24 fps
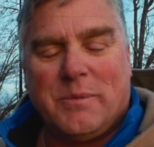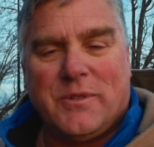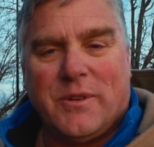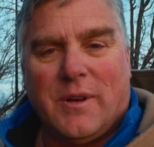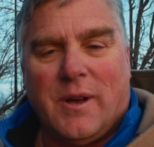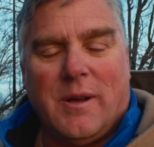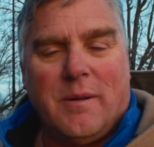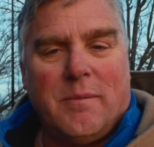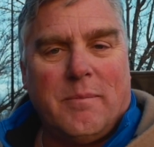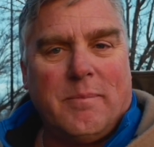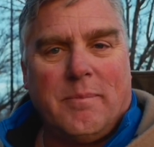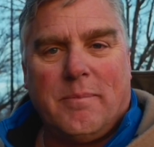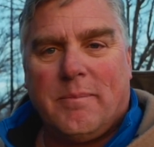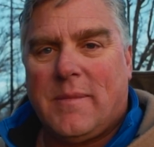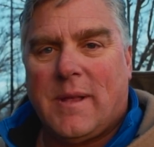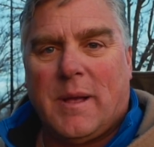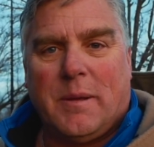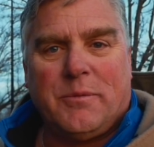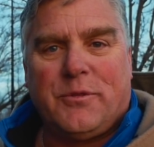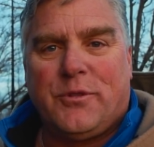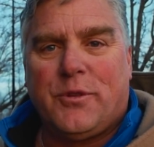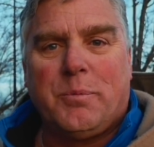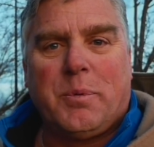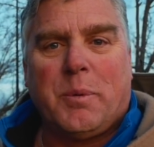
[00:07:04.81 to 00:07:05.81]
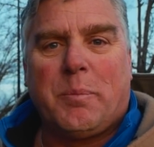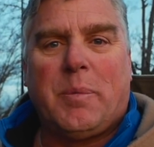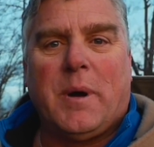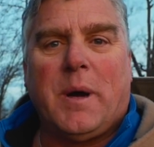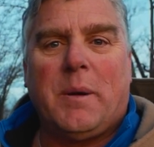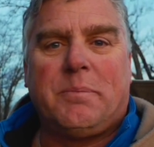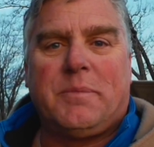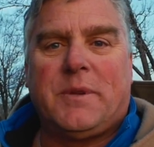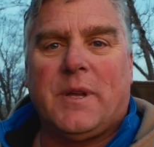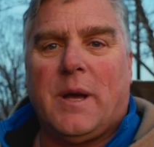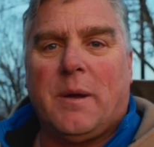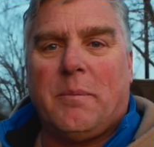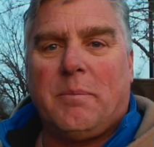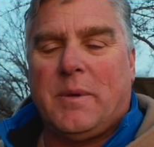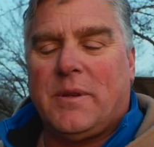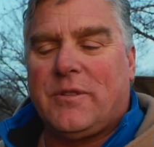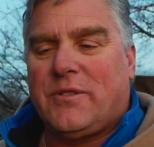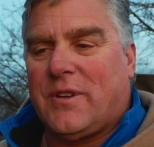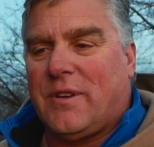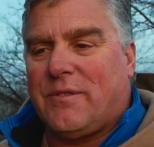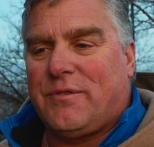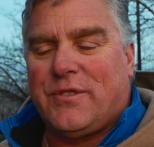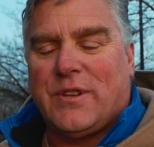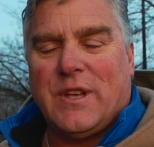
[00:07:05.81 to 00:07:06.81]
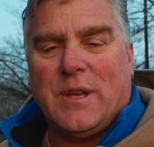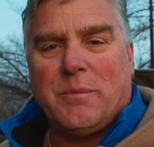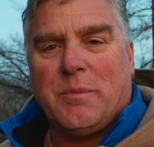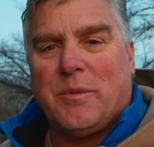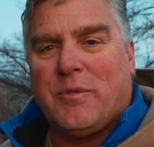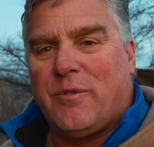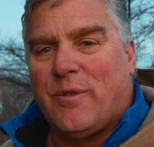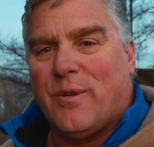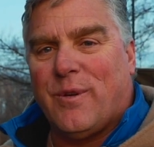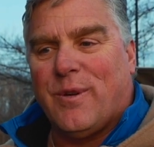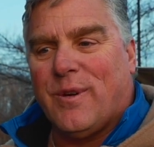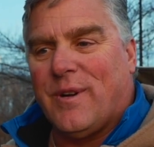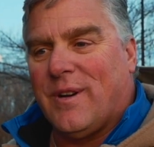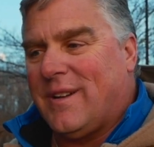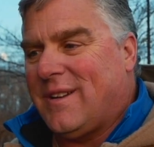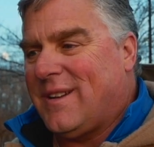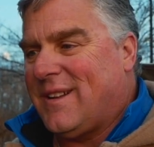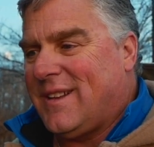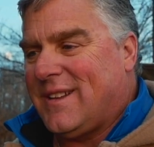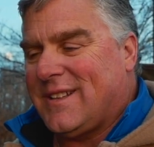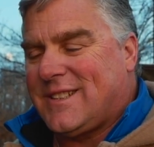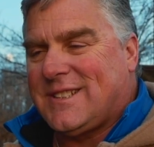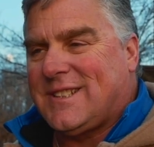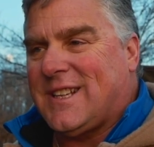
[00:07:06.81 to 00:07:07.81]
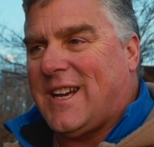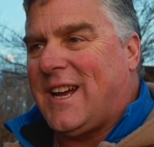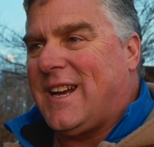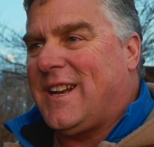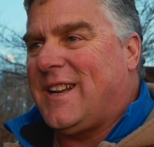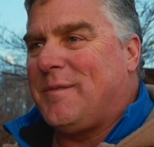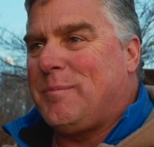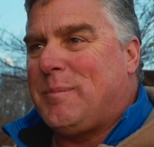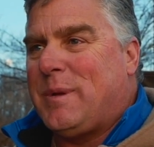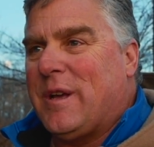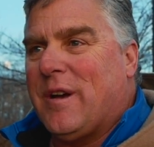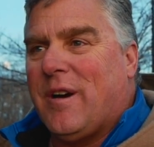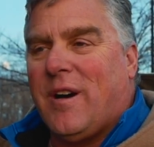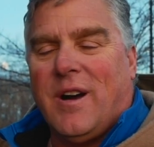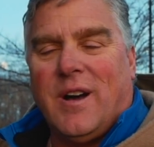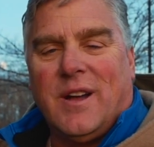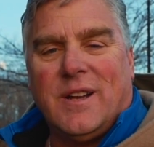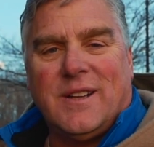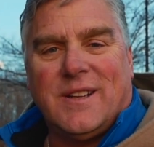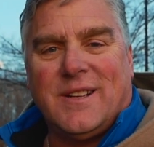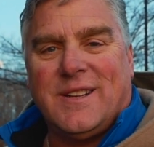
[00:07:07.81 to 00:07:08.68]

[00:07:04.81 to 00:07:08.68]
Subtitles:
So I'm super pumped up, as I've said before, and excited beyond.